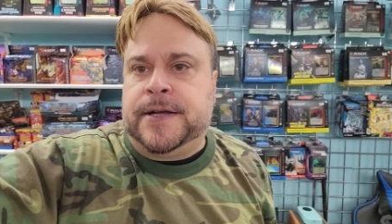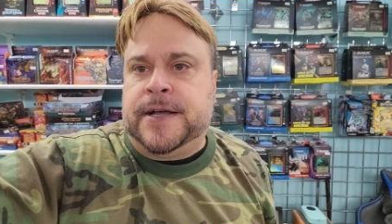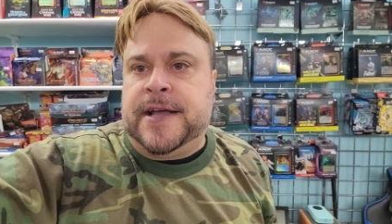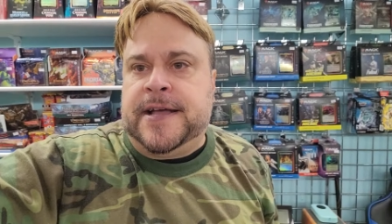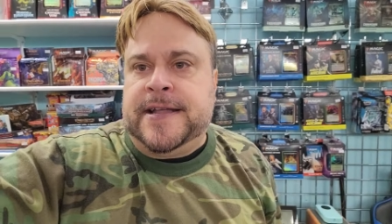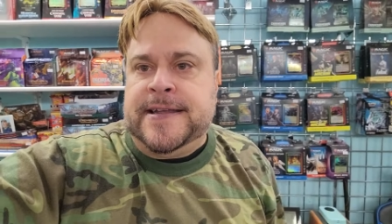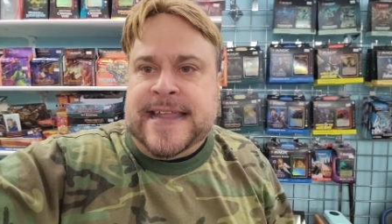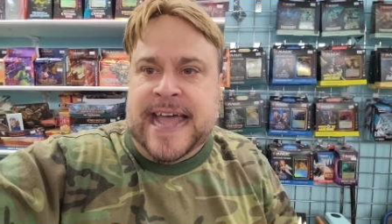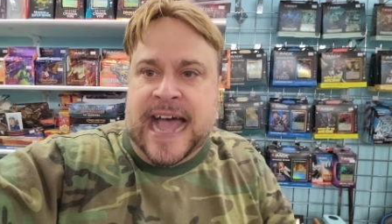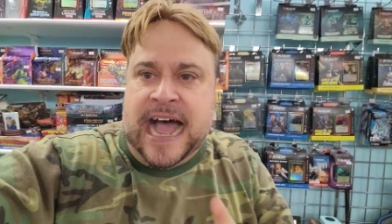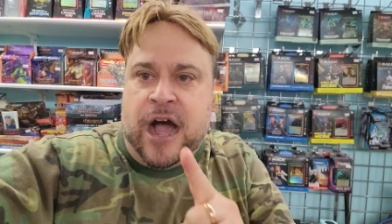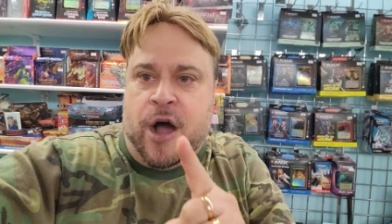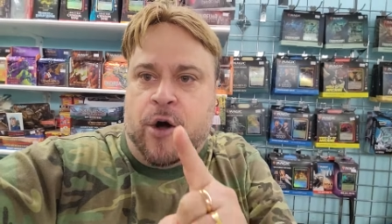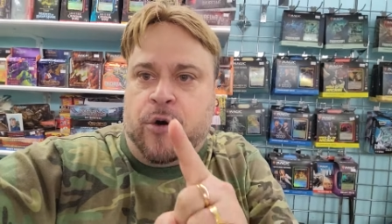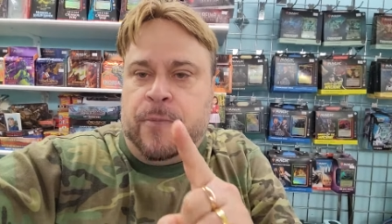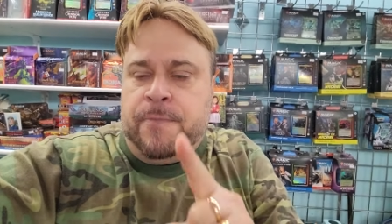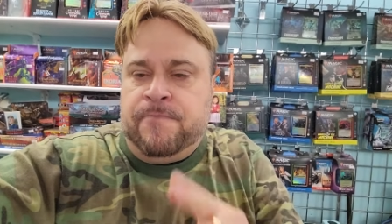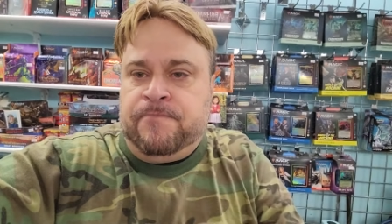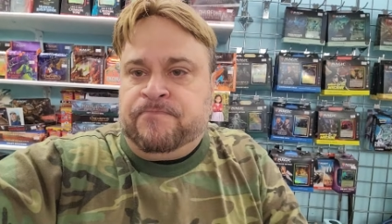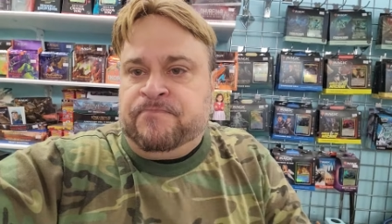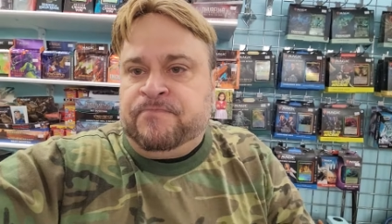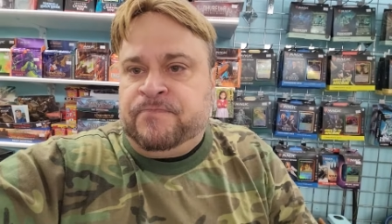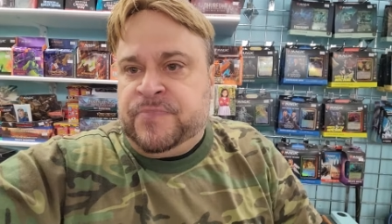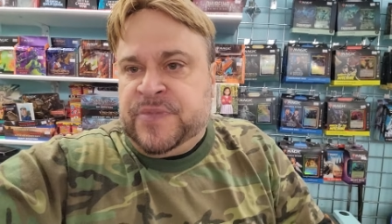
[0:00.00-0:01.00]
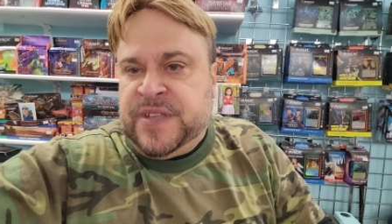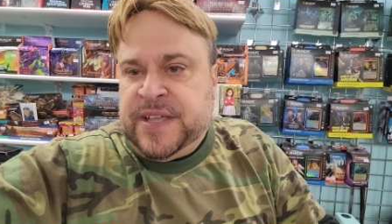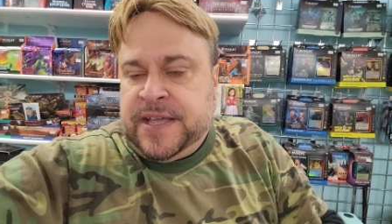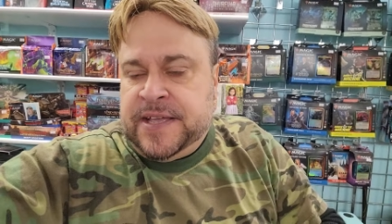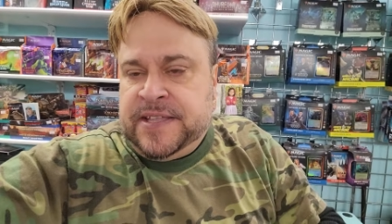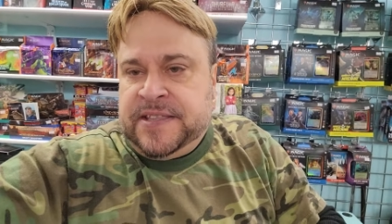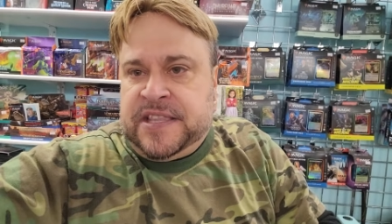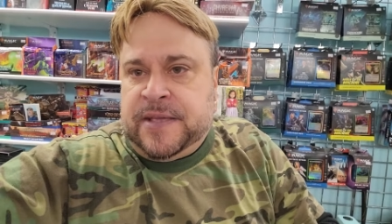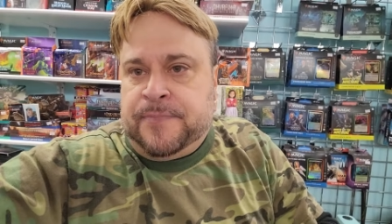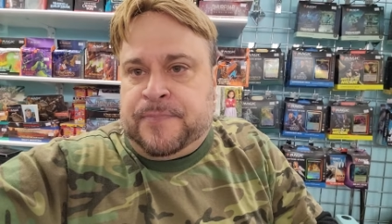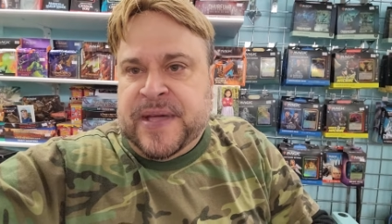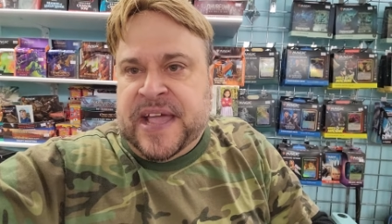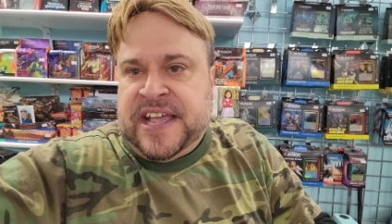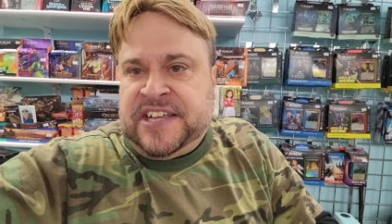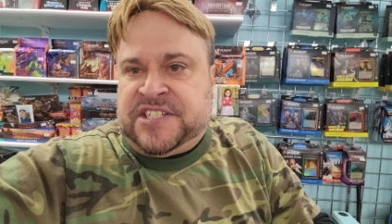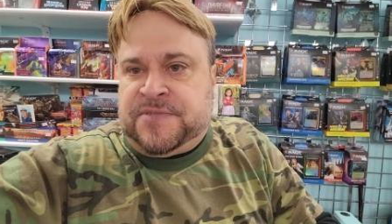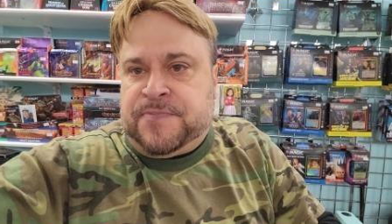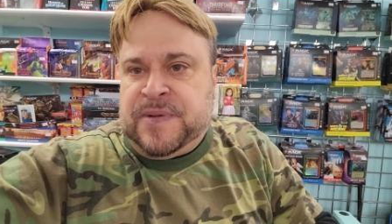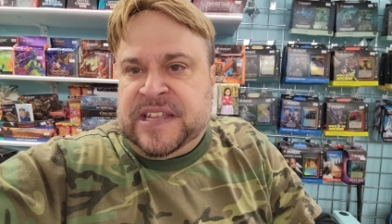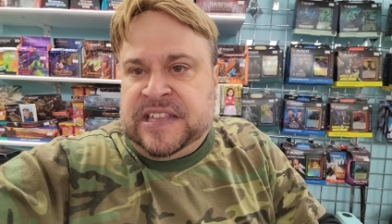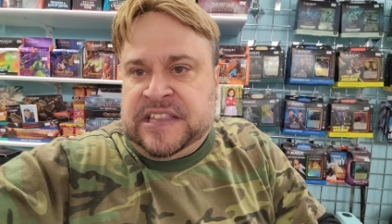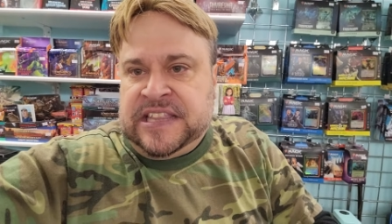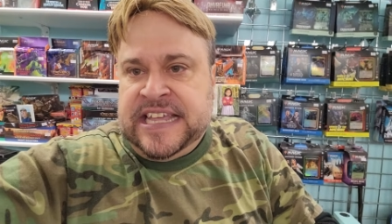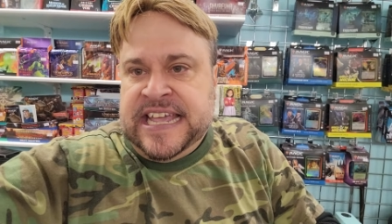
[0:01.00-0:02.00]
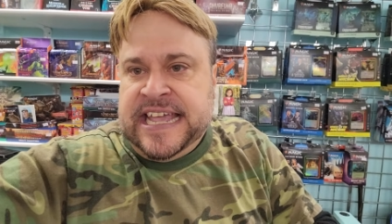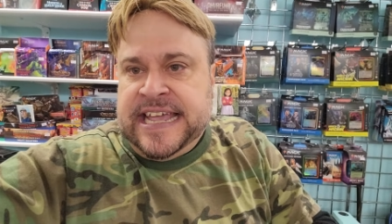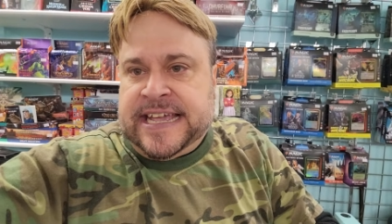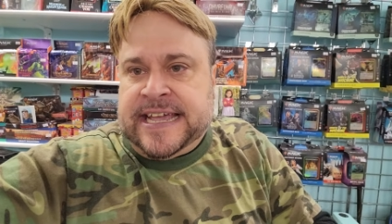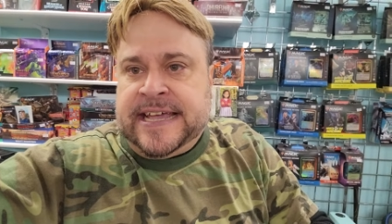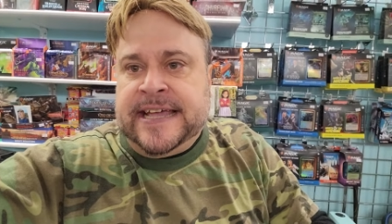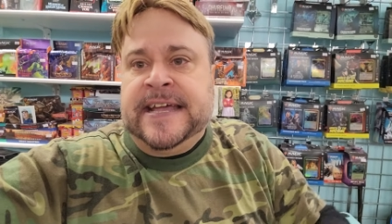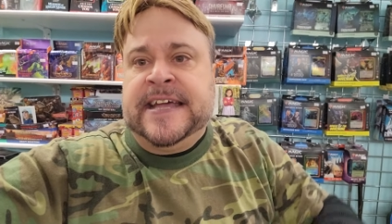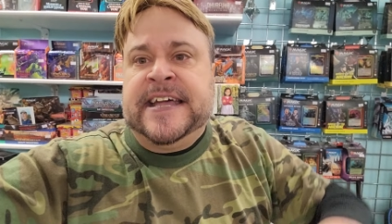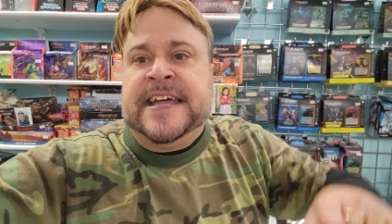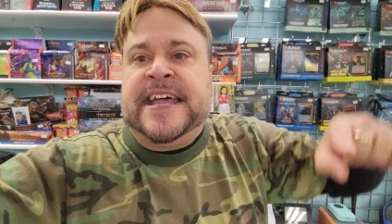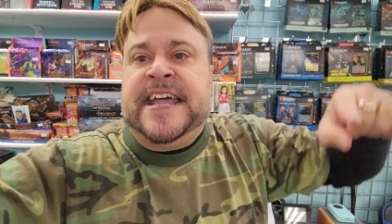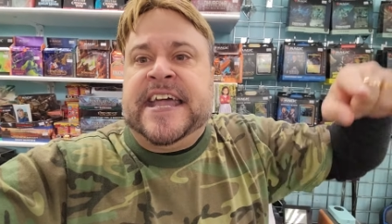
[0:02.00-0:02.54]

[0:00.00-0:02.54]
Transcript: Now, the basement leak